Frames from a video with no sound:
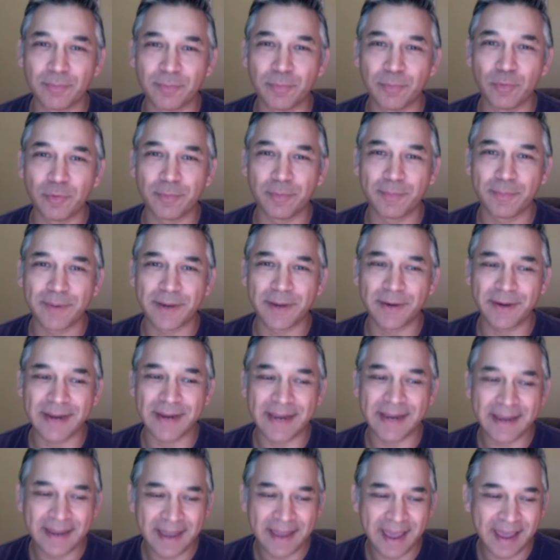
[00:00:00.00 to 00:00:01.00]
Port
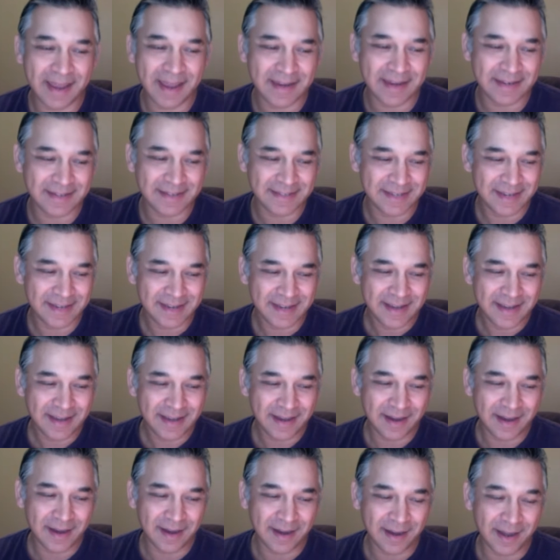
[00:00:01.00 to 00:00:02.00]
Pirie. And
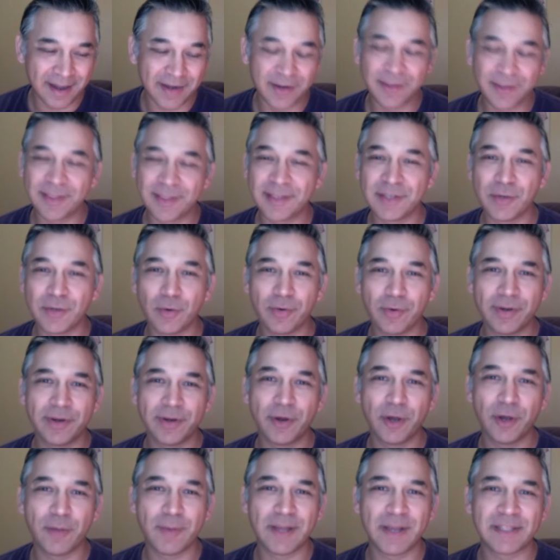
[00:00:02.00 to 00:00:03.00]
I know that you're in
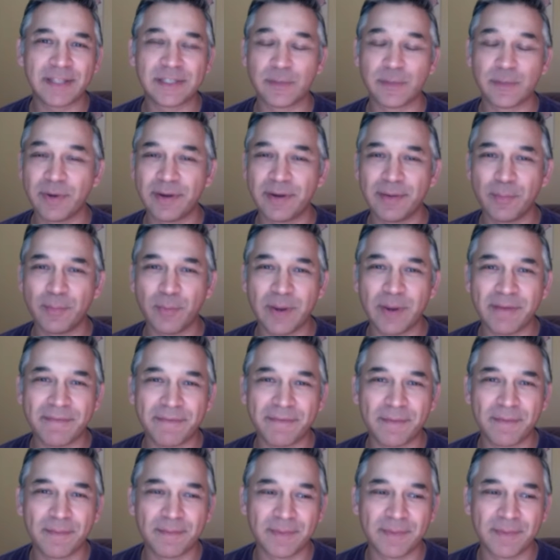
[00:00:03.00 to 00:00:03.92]
Hobart, so we're